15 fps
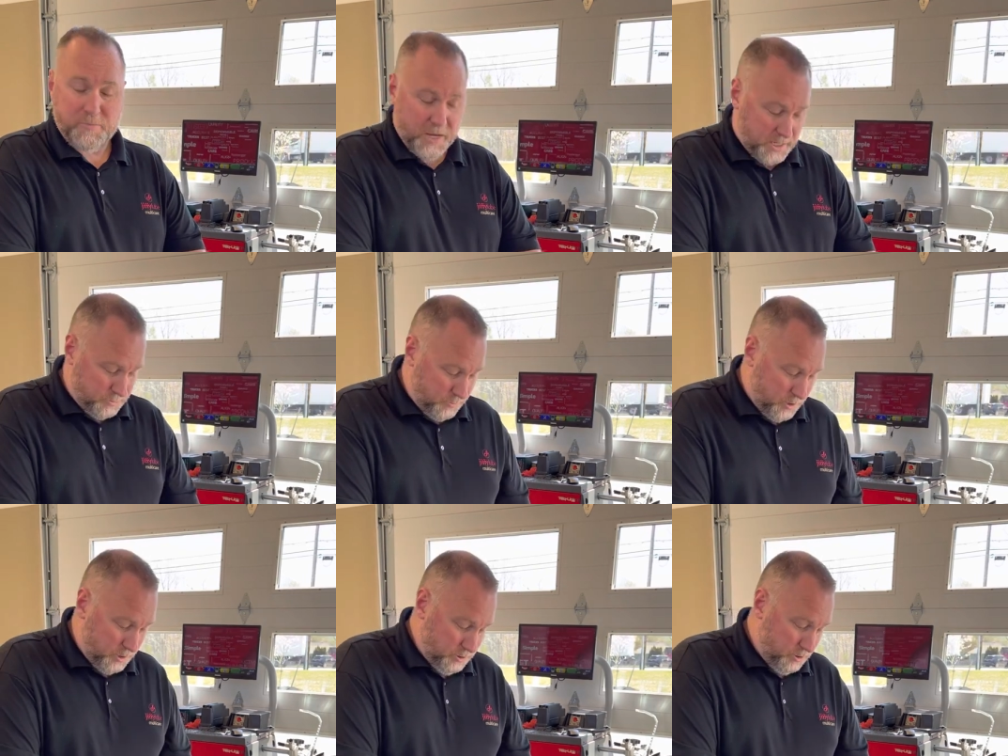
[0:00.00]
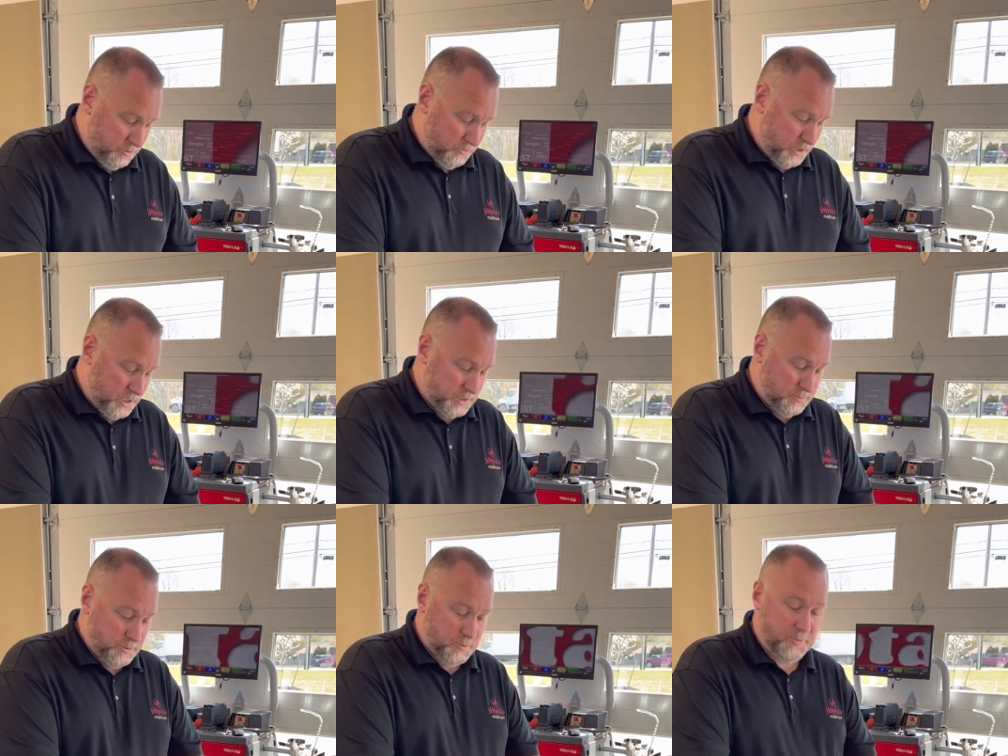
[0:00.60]
As we all know, if a
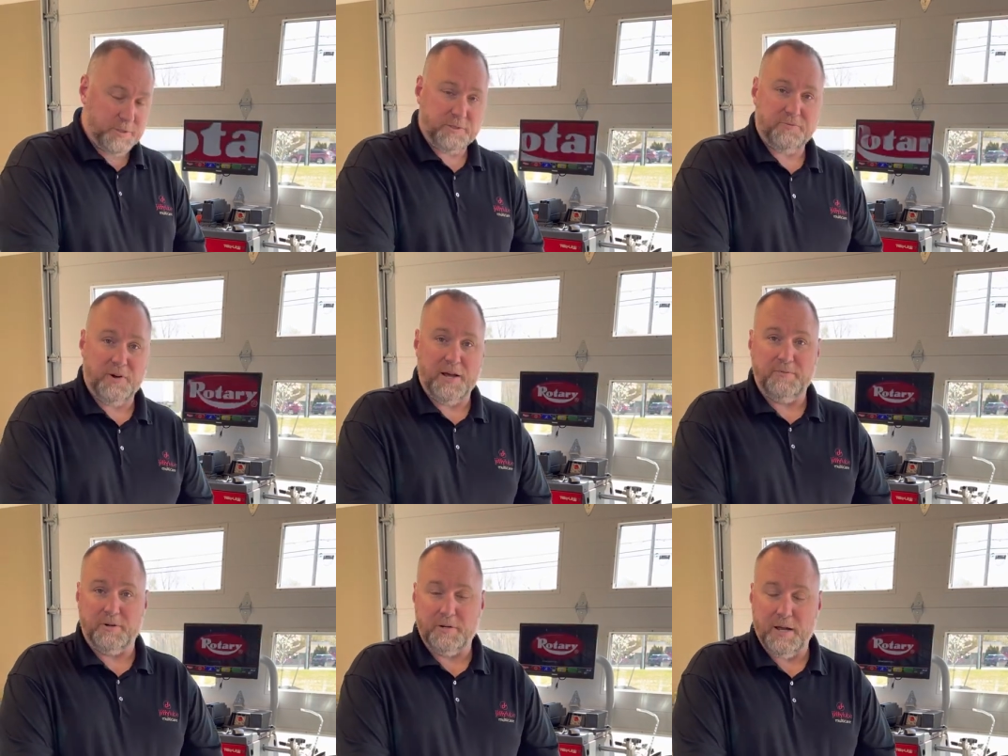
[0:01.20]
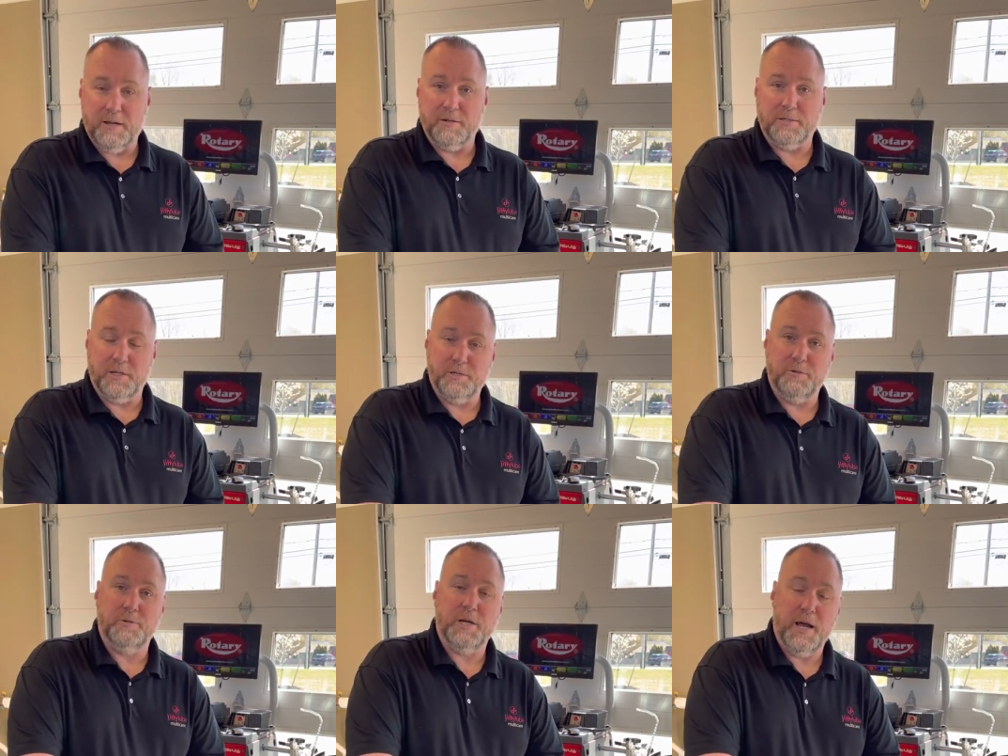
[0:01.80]
customer spends $500
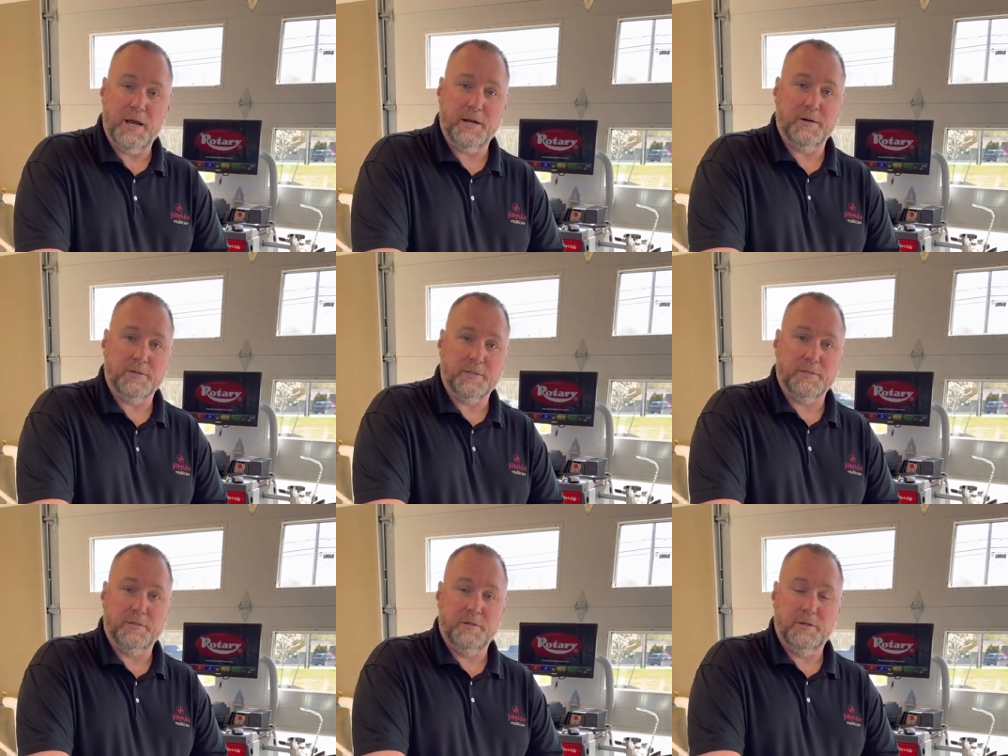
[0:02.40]
on new tires,